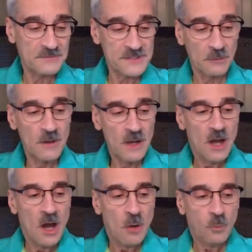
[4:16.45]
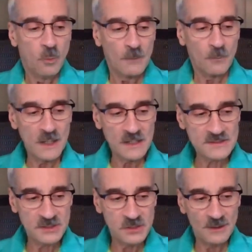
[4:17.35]
So what we used
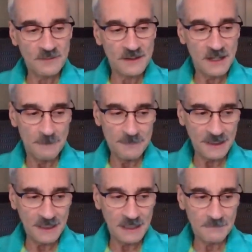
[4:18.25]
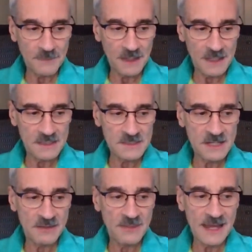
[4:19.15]
to do at that company is
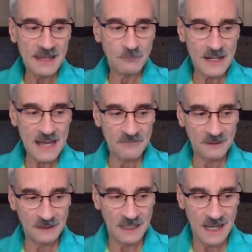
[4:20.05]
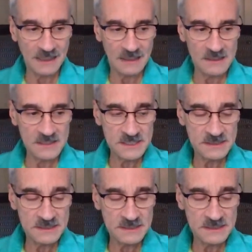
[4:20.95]
they would have clients,
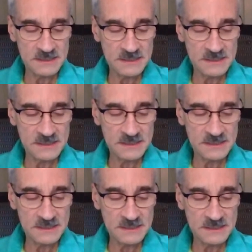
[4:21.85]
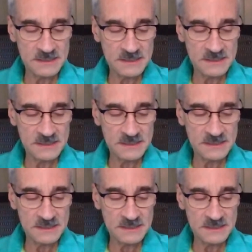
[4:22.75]
like we have a
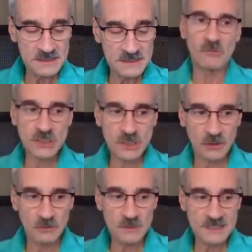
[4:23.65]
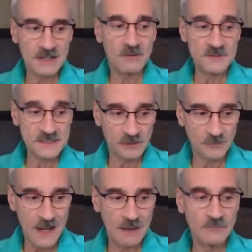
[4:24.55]
company called Arrow Shirts. I don't know if it's still
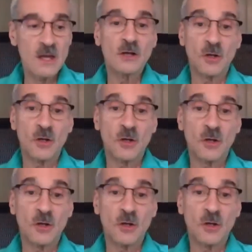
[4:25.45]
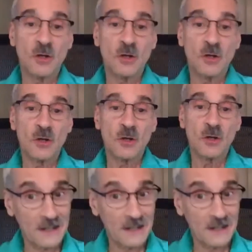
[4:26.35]
around. Kodak, when
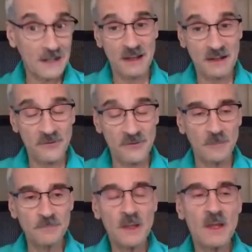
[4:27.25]
Kodak used to make film.